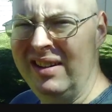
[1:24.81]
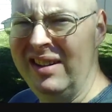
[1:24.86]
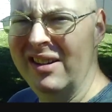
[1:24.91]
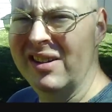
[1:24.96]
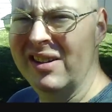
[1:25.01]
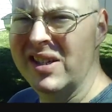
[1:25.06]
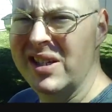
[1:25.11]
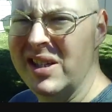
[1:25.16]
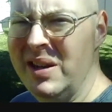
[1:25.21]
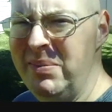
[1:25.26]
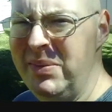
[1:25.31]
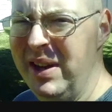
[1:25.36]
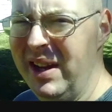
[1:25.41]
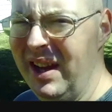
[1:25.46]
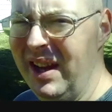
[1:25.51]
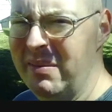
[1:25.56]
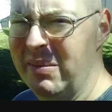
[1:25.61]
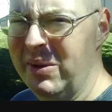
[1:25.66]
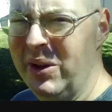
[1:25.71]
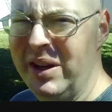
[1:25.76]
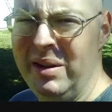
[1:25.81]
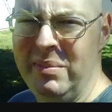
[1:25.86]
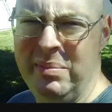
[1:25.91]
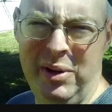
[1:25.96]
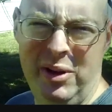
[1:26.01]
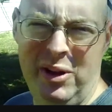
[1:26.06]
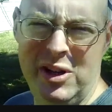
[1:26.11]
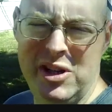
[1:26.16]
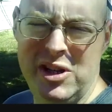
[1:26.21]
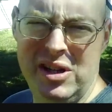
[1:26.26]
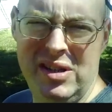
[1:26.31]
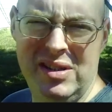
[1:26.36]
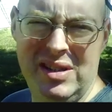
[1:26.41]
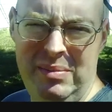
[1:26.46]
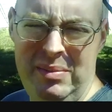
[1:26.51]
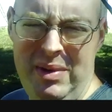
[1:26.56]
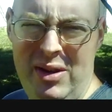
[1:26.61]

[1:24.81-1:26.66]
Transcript: There's something I'm going to purchase.